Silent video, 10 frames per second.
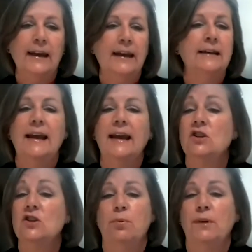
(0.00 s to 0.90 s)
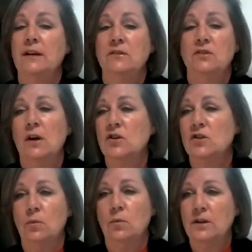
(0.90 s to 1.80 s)
Engage in
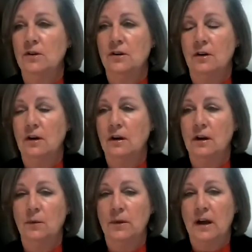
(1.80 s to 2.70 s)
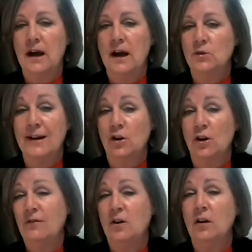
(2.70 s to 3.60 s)
pre-construction with a contractor.
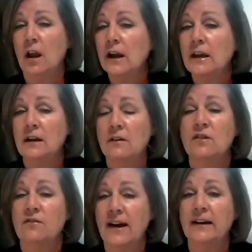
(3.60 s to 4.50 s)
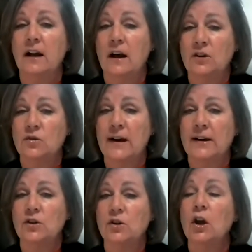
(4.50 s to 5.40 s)
If you're lucky enough to find a
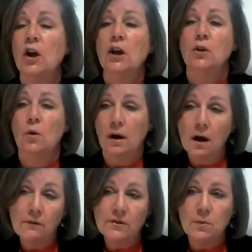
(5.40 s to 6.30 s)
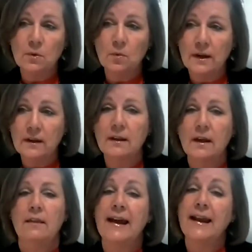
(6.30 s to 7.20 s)
contractor you are comfortable with
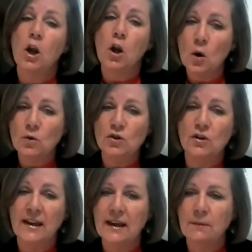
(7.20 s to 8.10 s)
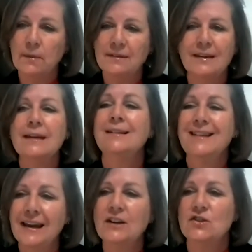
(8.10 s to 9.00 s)
that knows your campus,
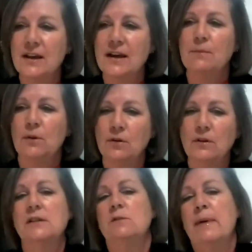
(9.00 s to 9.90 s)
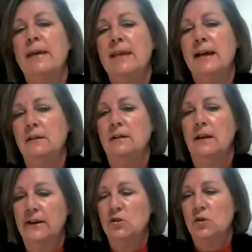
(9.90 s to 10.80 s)
engage them early. Spend that little
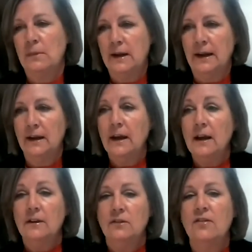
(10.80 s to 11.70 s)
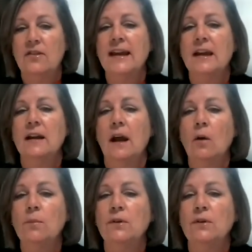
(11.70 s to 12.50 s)
extra money so that they can help